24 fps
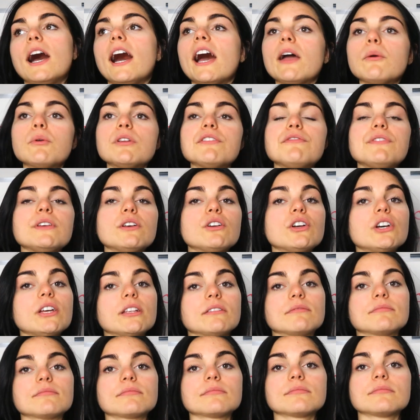I wanna feel
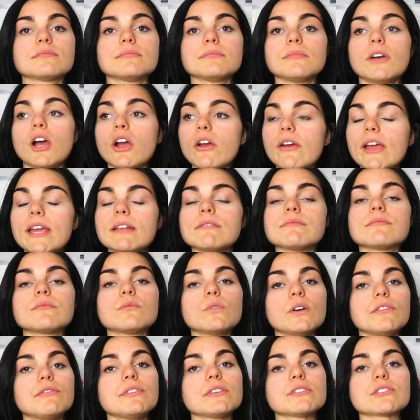good all right,
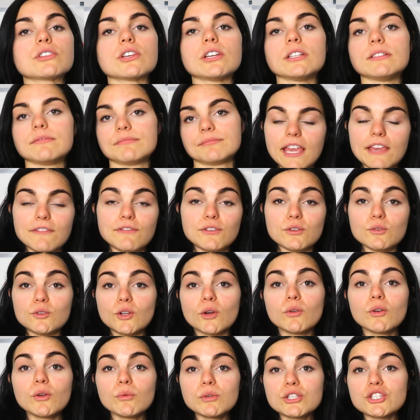what feels good? If you
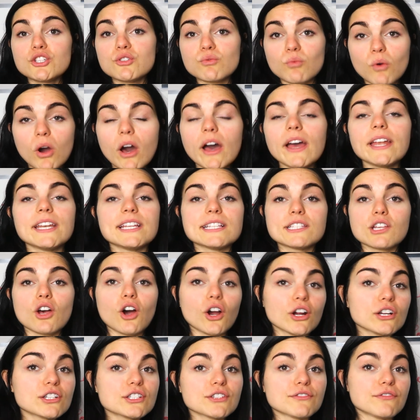don't know what you want and it's
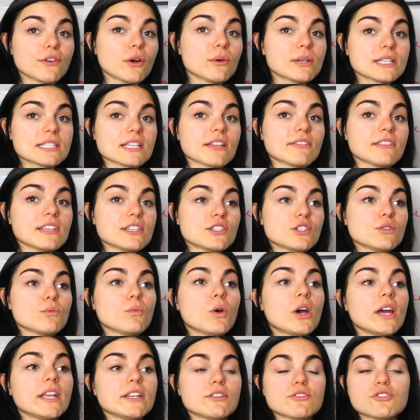hard to focus on things you
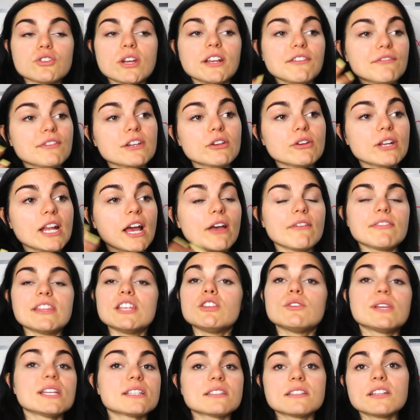want and you're trying to figure it out and then
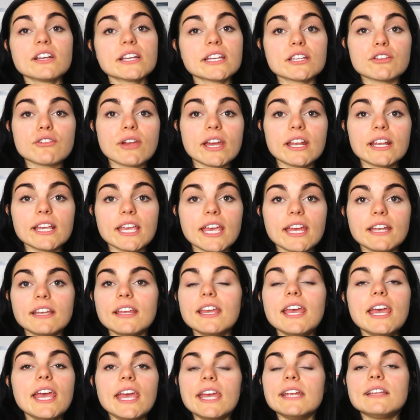you get stuck in your head again,
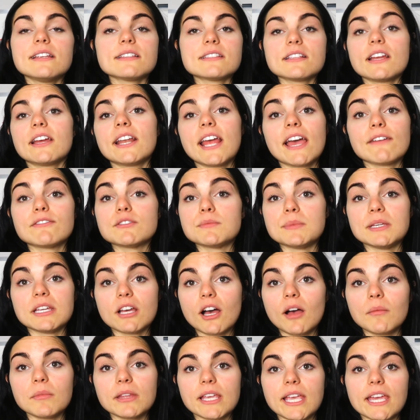it does not have to be
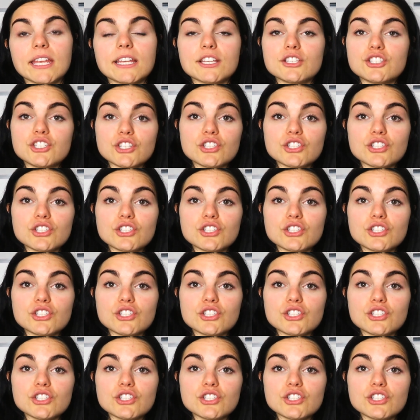complicated.